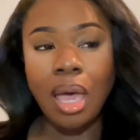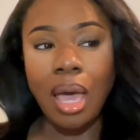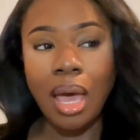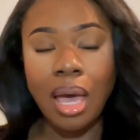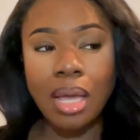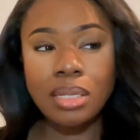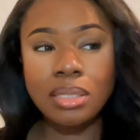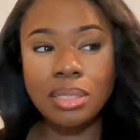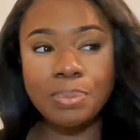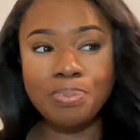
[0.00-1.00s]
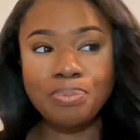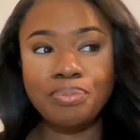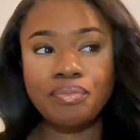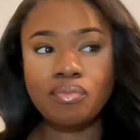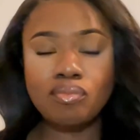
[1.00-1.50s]
And
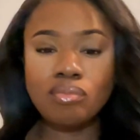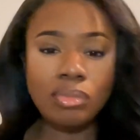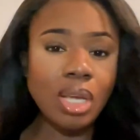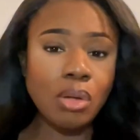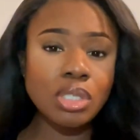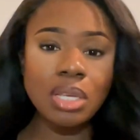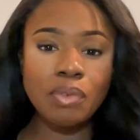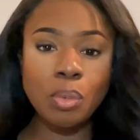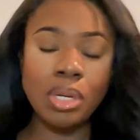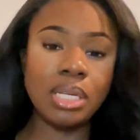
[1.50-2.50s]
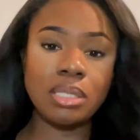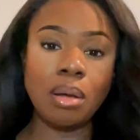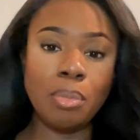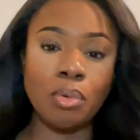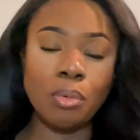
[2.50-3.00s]
I'll just give you one
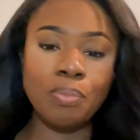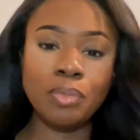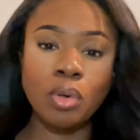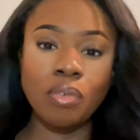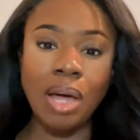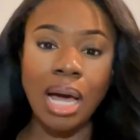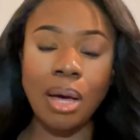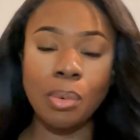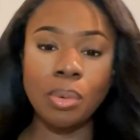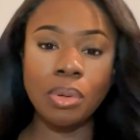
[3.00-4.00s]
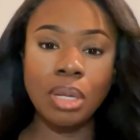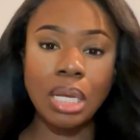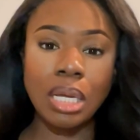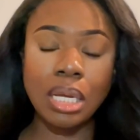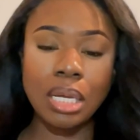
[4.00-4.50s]
example of how
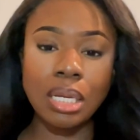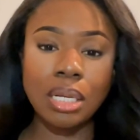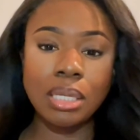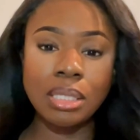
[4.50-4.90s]
a